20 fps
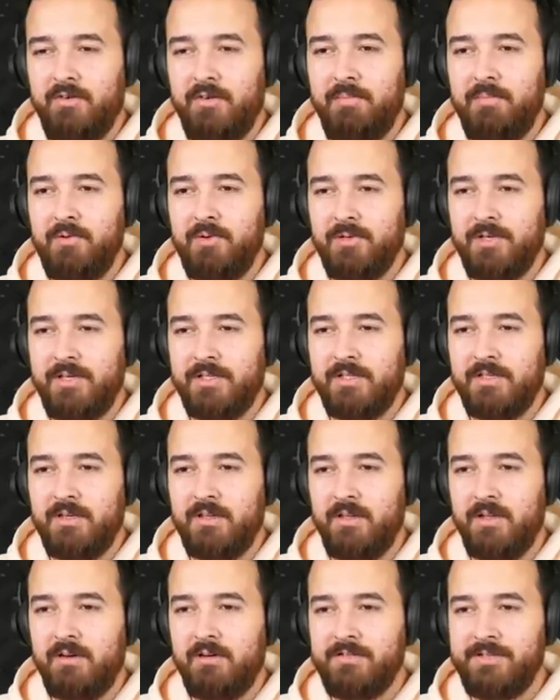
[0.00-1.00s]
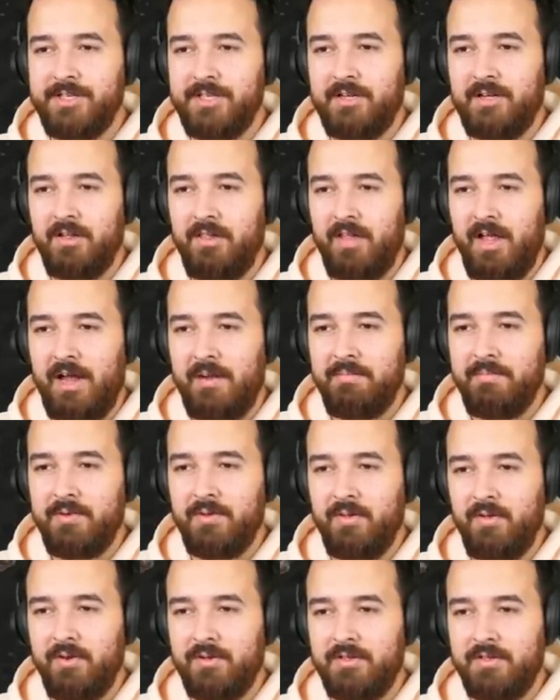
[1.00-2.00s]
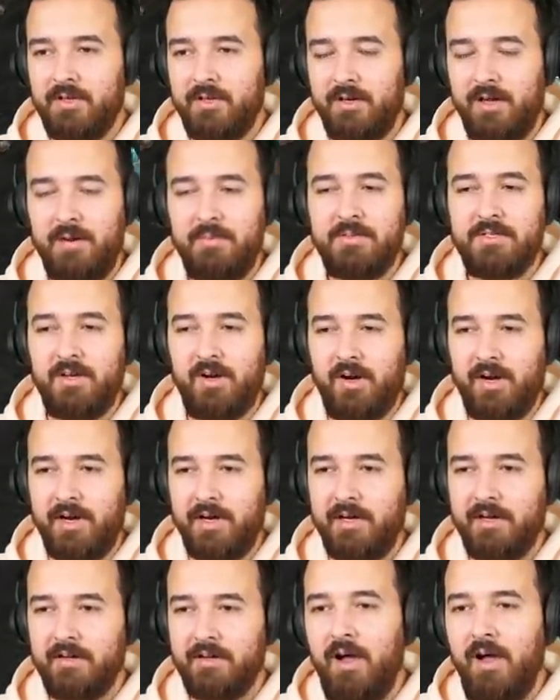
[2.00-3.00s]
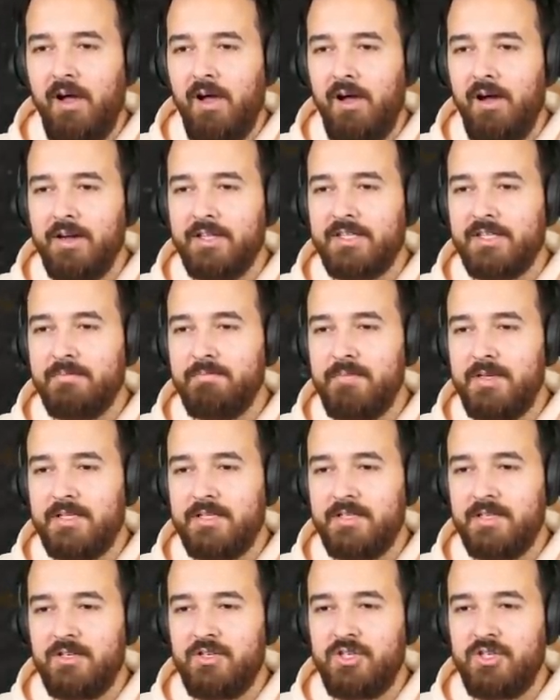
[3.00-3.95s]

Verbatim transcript: Grim Cookies and Deligracy collab clothes on. I'm sorry. Oh, it's Mr.